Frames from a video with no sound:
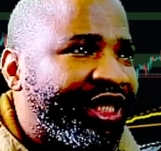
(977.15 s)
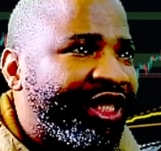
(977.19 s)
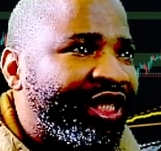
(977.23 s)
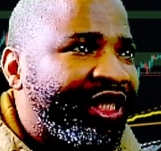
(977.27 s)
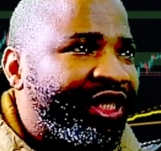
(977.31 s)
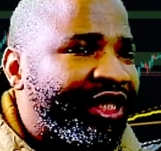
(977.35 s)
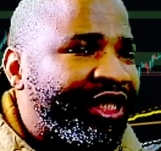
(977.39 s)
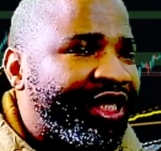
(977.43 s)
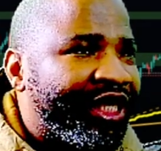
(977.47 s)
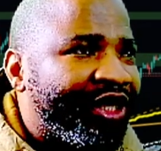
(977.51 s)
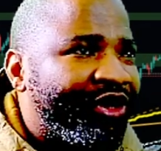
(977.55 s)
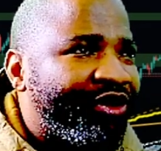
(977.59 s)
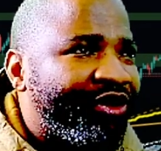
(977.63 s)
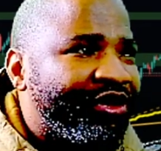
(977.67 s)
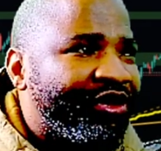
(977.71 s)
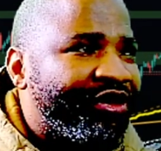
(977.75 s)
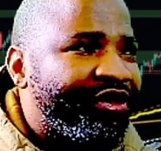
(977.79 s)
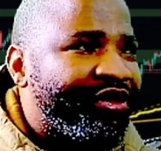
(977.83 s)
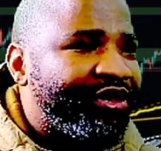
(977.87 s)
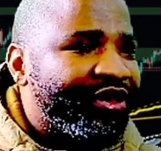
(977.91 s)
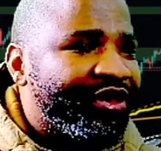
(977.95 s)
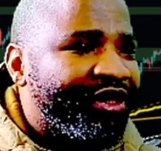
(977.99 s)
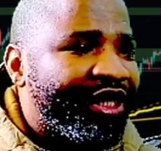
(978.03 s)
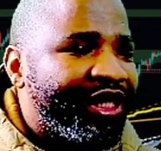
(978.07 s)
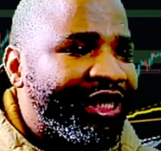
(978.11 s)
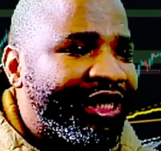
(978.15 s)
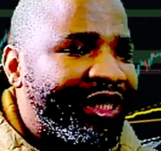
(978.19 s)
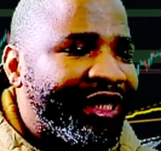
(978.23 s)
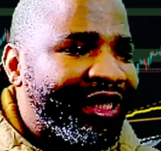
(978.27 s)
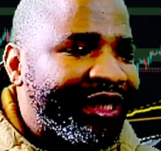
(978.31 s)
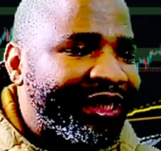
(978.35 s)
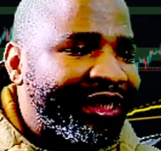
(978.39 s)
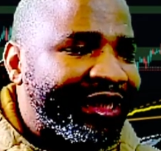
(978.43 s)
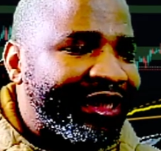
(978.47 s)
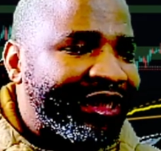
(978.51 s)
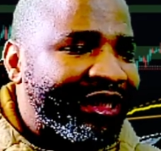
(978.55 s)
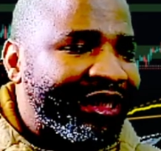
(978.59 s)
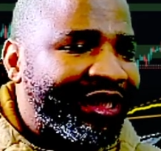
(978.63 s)
There is
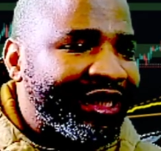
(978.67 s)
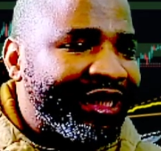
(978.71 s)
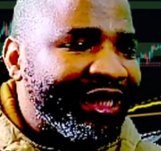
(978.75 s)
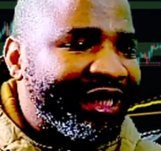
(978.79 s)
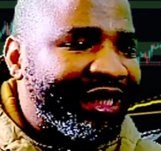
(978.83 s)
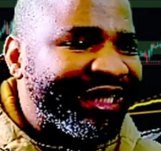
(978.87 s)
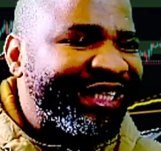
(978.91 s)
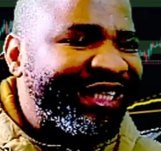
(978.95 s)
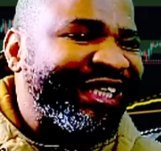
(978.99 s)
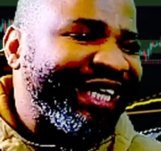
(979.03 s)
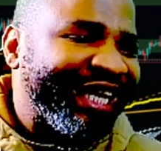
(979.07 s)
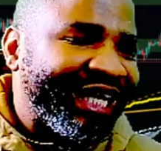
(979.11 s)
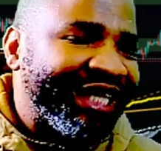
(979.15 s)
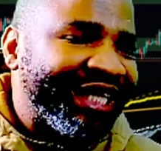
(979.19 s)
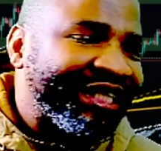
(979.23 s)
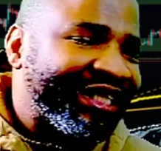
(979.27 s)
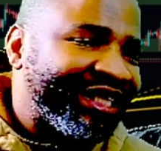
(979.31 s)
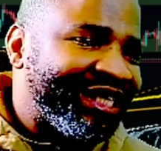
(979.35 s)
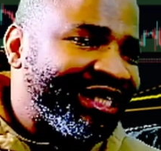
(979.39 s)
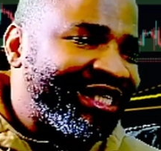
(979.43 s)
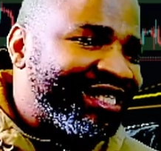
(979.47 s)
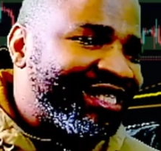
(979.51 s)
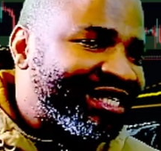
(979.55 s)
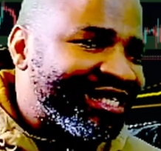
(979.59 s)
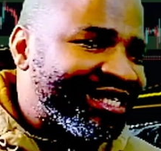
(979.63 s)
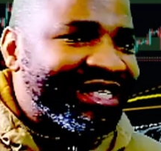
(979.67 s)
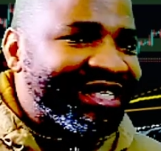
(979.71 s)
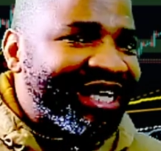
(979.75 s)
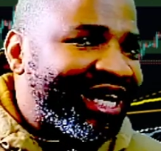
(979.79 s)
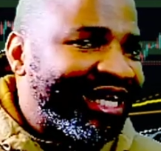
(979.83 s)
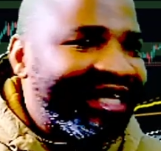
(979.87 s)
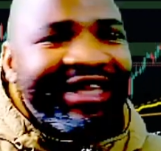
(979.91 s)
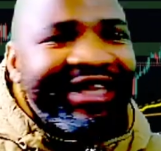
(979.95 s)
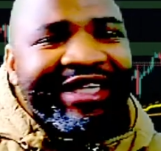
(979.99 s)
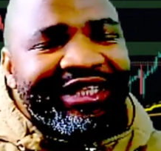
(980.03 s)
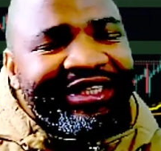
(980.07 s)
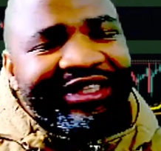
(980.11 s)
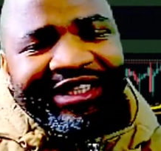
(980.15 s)
trend inside
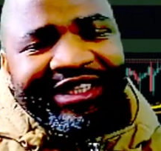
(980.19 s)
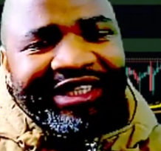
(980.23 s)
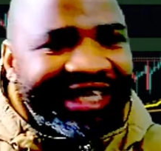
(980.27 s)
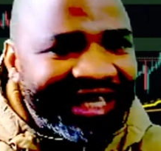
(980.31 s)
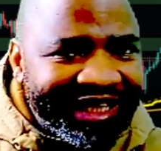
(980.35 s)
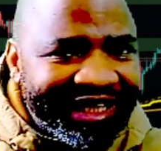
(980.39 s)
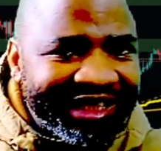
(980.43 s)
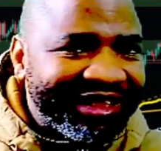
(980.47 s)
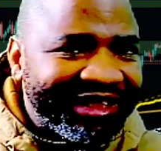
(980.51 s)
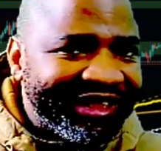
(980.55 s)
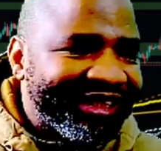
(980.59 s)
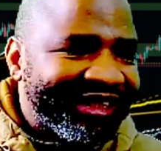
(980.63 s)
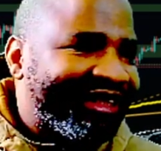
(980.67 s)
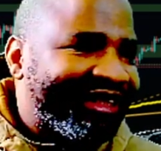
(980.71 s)
the trend.